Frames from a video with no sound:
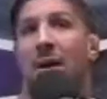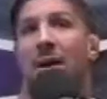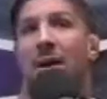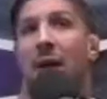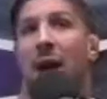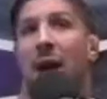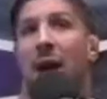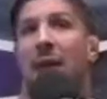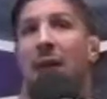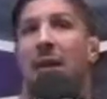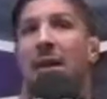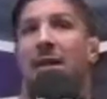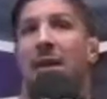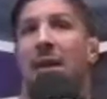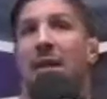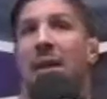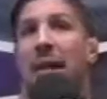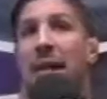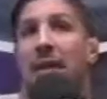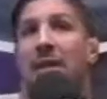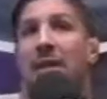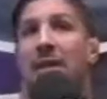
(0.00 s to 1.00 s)

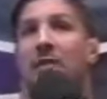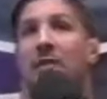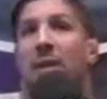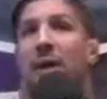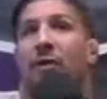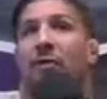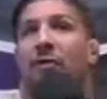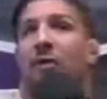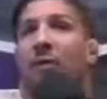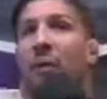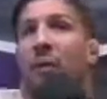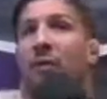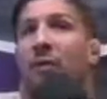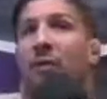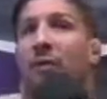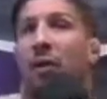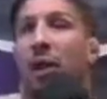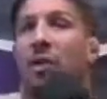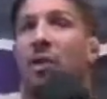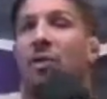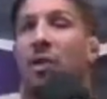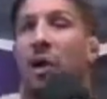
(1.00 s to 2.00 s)
It's his way of just being
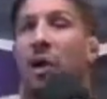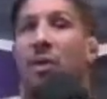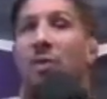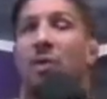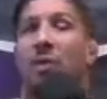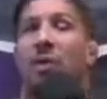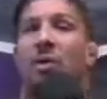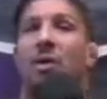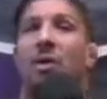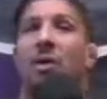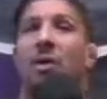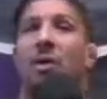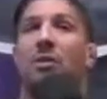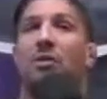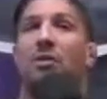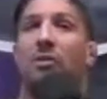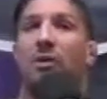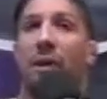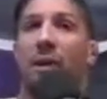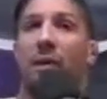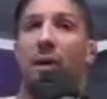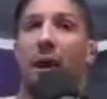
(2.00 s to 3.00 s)
frustrated with
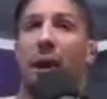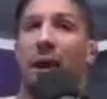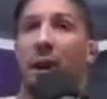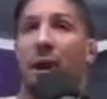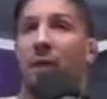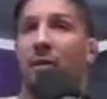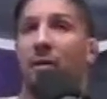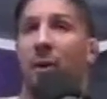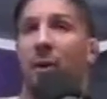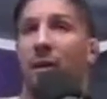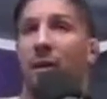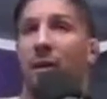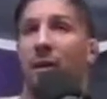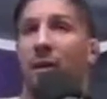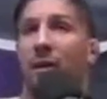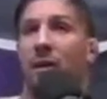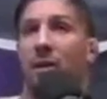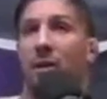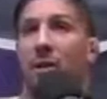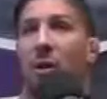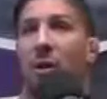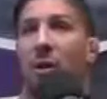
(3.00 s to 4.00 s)
his career right now and the way
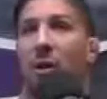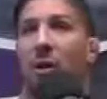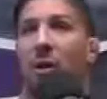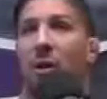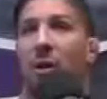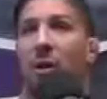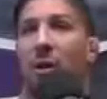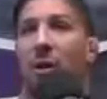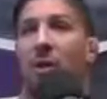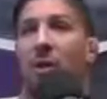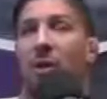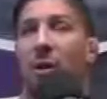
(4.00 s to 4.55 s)
things are going.